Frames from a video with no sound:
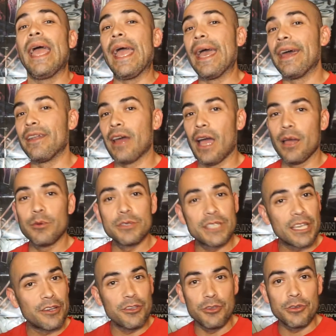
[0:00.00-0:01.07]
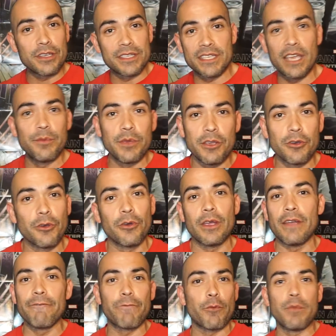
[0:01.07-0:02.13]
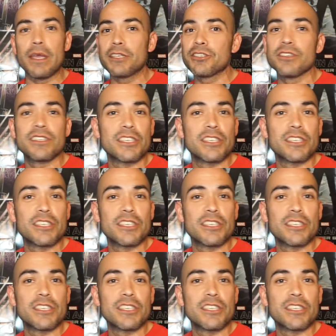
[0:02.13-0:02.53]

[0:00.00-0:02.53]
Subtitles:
and I will tell you, you can send me your information,